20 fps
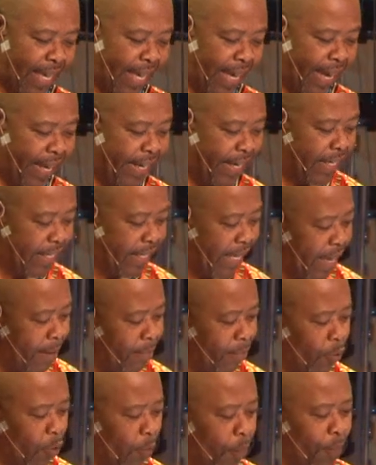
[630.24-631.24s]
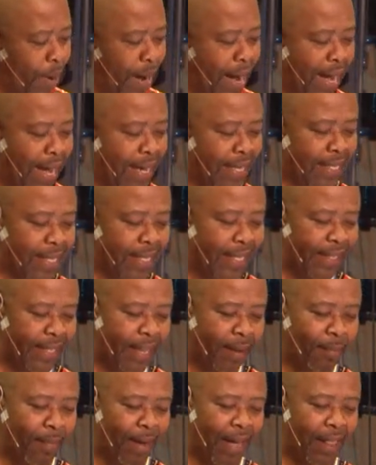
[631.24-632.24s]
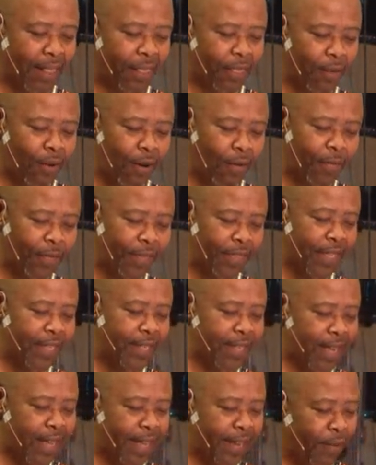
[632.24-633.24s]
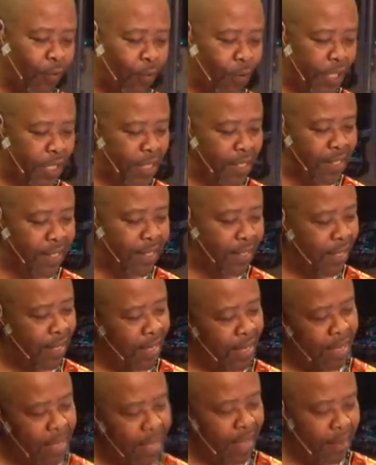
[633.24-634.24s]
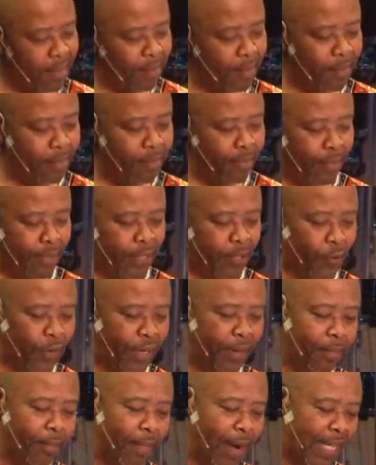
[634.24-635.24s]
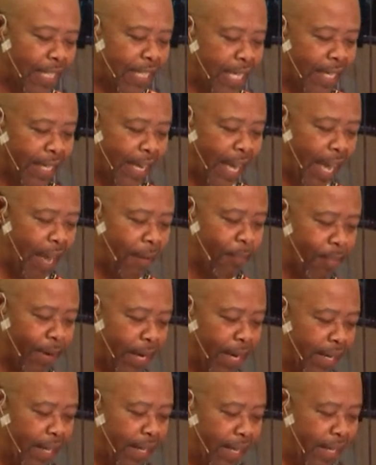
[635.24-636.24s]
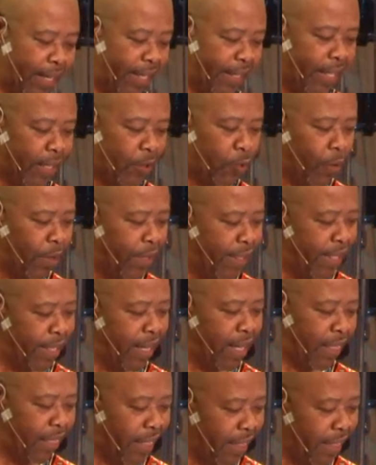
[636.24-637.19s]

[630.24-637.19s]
And it came to pass in the month of Nisan, which is between March and April, in the 20th